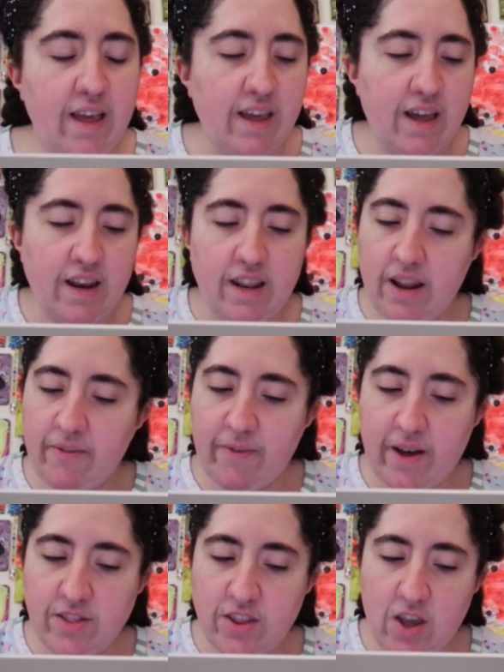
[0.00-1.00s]
Carina
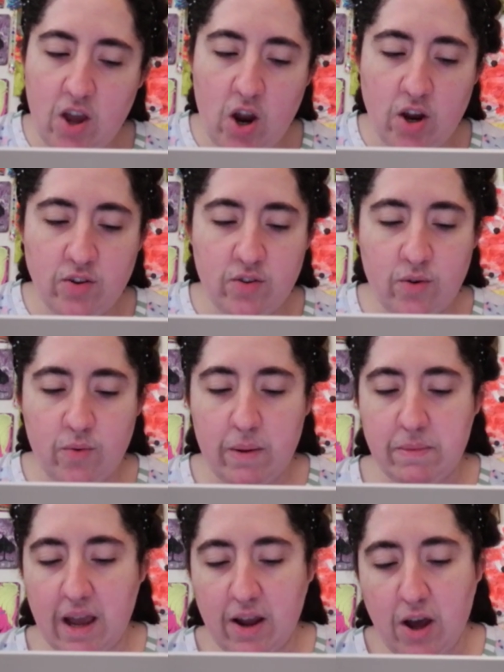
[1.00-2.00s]
felt the urge to
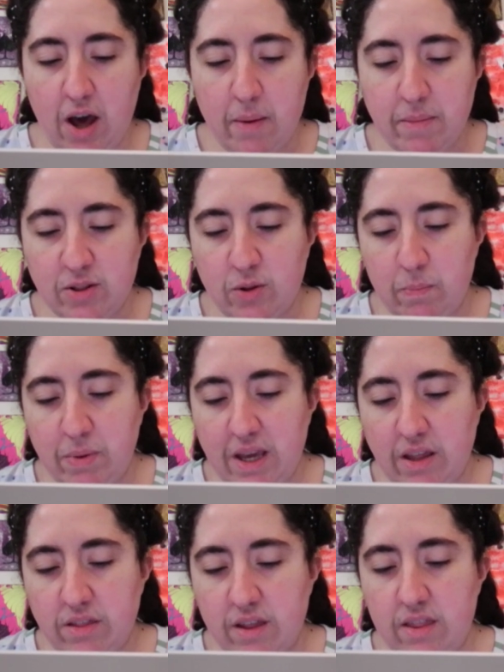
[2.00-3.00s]
rip that comic to
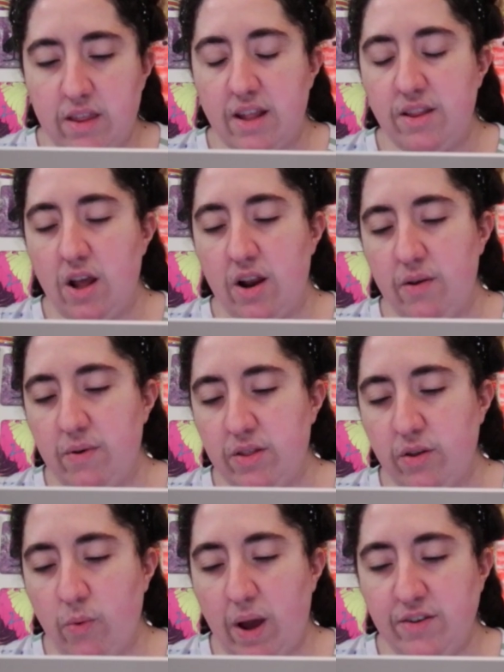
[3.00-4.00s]
pieces, and the only
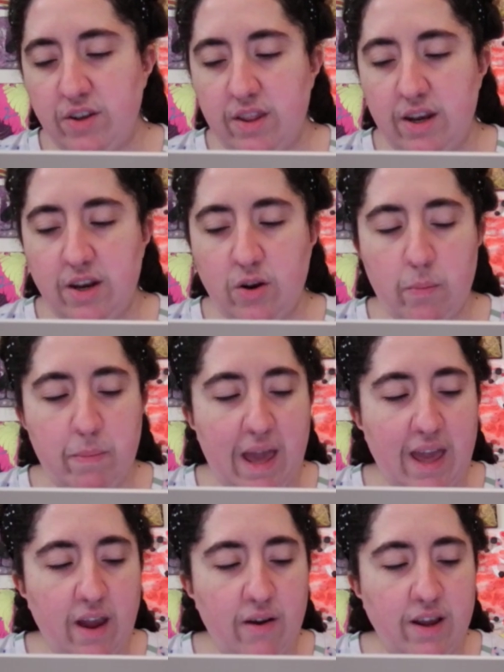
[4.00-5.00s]
reason why she didn't
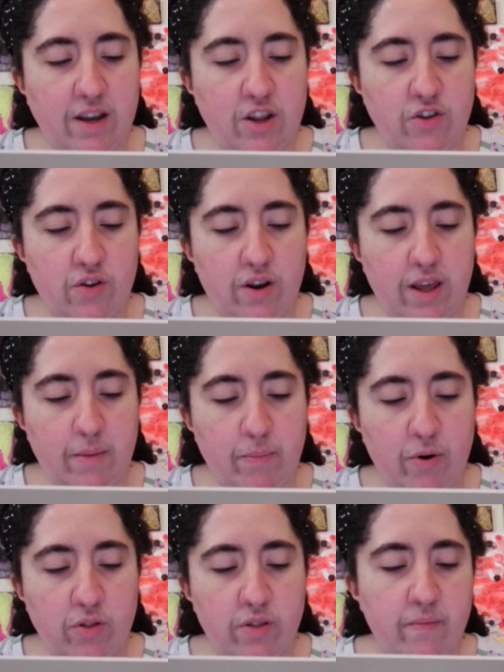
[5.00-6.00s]
obey her initial
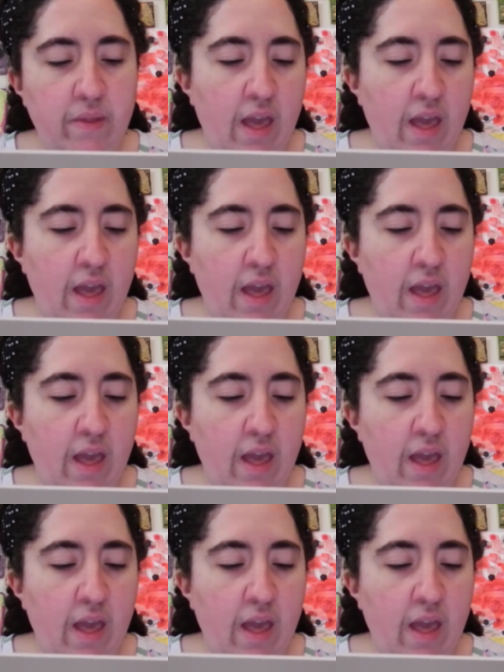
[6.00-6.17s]
impulse